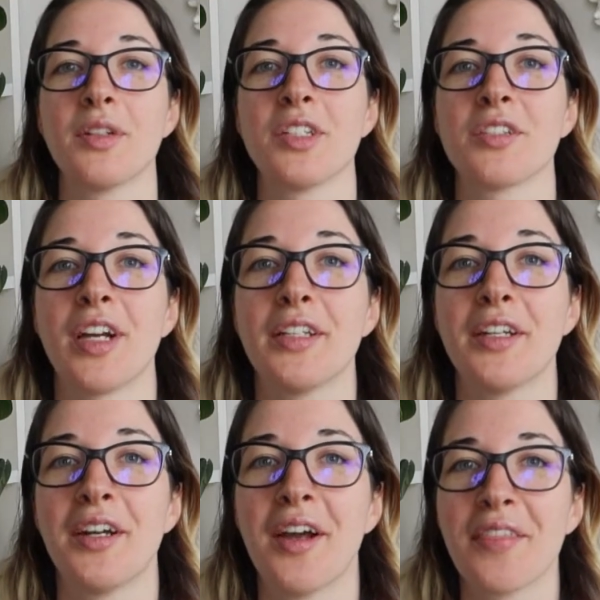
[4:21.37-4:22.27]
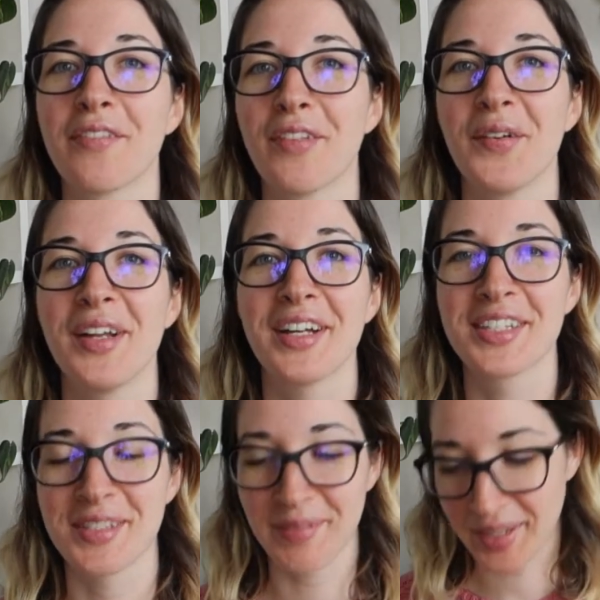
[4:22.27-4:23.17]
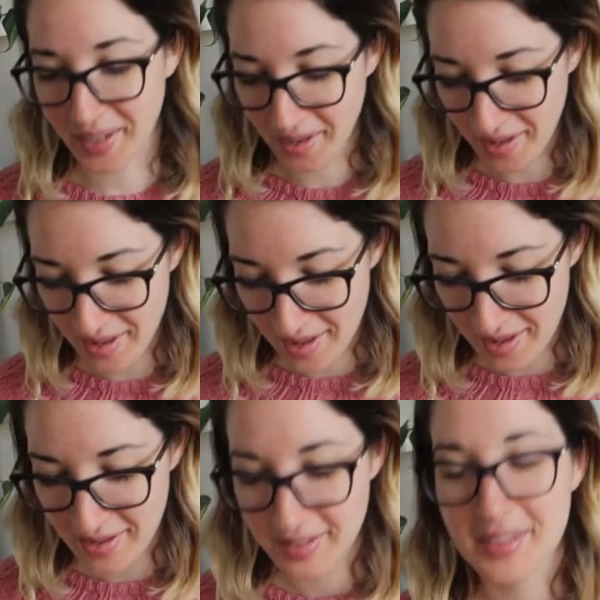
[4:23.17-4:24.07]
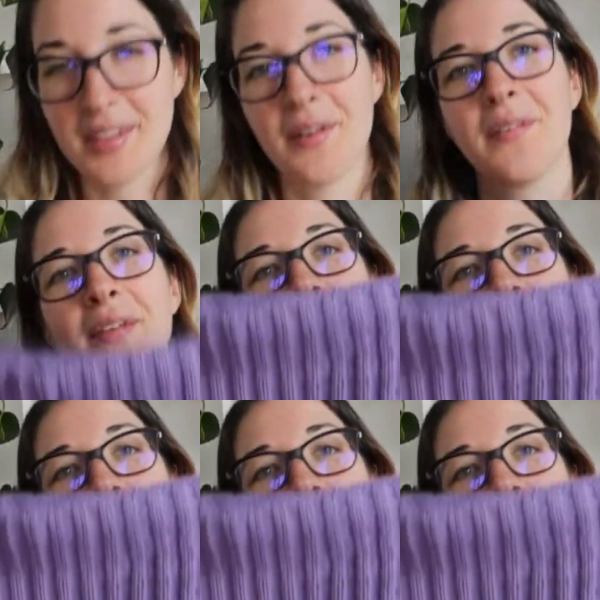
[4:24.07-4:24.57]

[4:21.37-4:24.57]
which is right here on the floor next to me. So we